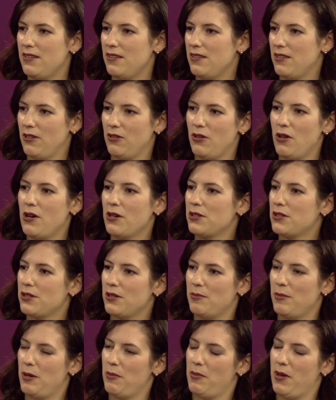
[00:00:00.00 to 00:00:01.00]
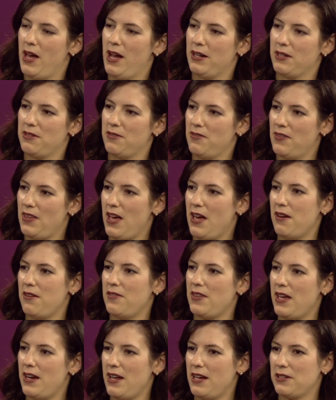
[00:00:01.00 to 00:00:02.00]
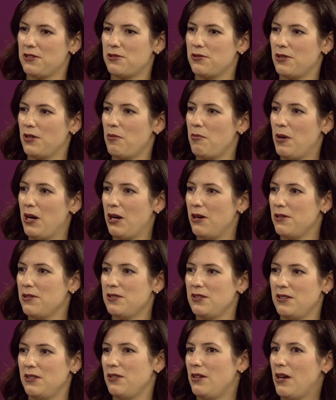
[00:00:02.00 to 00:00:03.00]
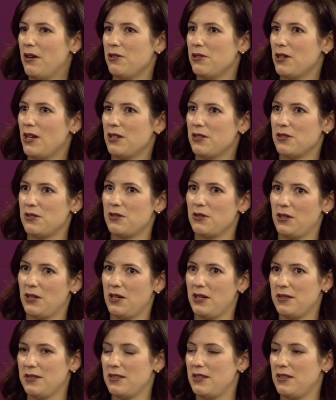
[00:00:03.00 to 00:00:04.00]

the long-term impact of that of that extra comparison now you're not just looking at